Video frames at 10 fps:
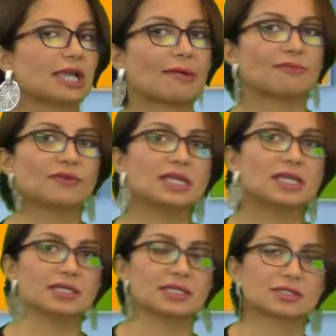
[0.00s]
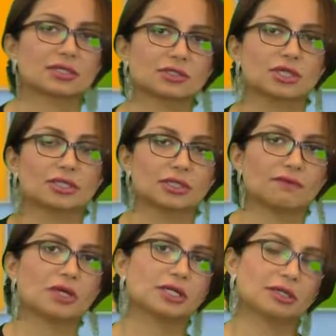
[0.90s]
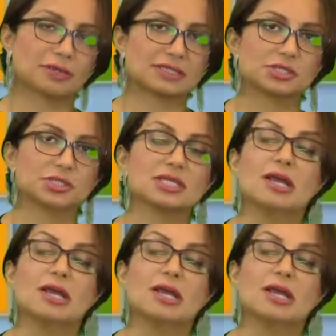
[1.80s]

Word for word: gap filling has got kind of longer passages,